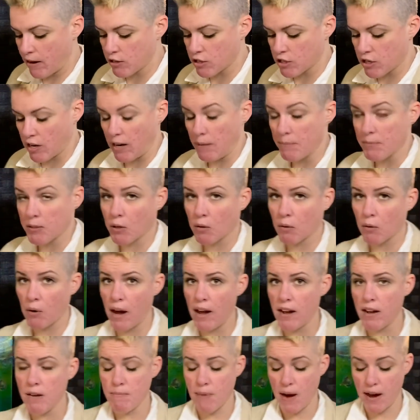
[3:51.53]
shapes
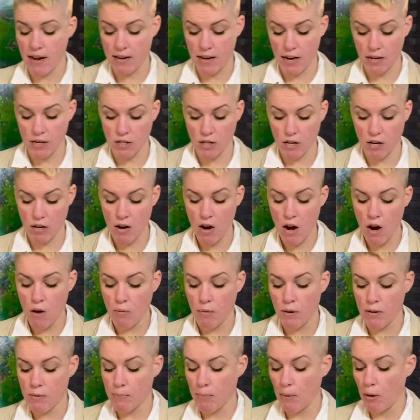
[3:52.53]
created by nature,
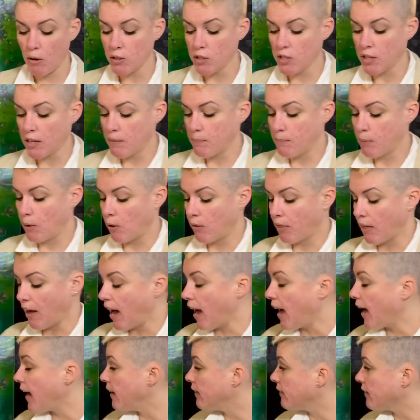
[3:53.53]
which both
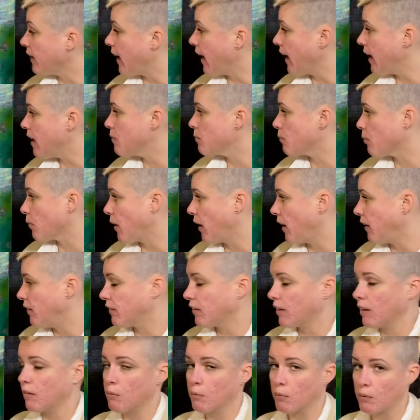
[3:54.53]
eyes and brains
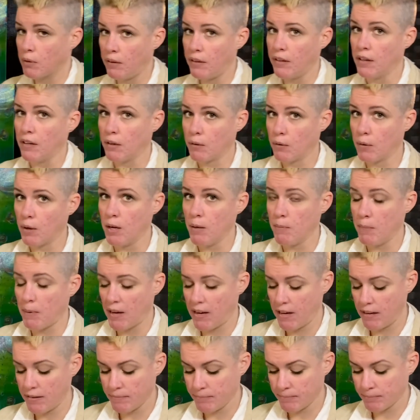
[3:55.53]
can really agree
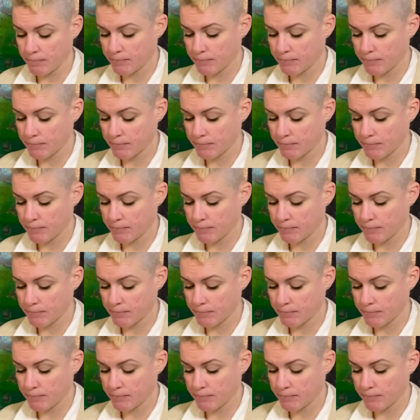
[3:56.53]
upon.